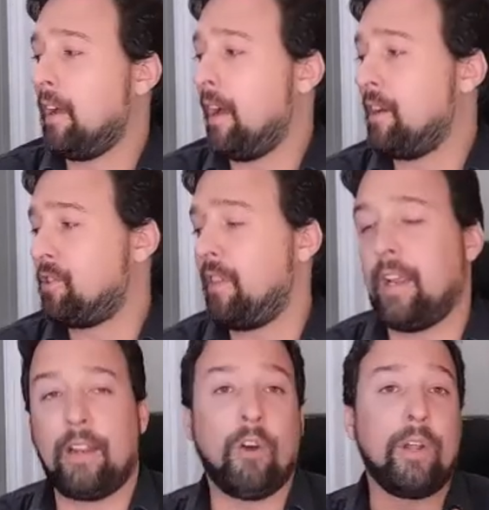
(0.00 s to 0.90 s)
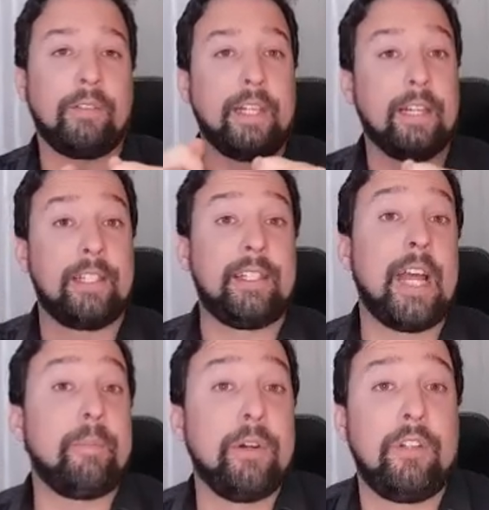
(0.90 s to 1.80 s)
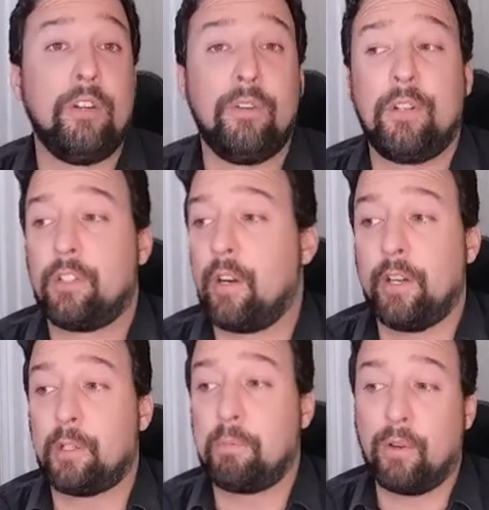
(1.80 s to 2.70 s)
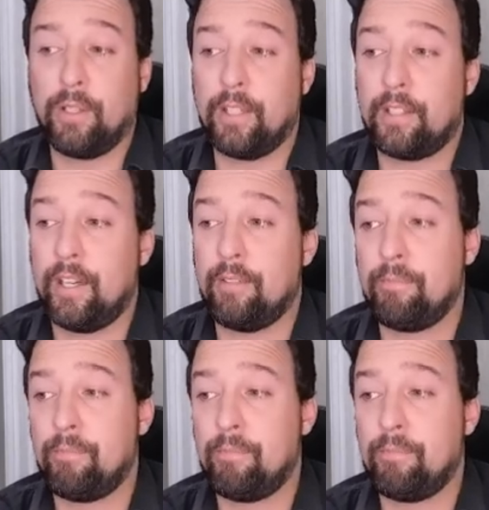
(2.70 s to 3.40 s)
uh, so they only have to take a step or two to start exploring the scene.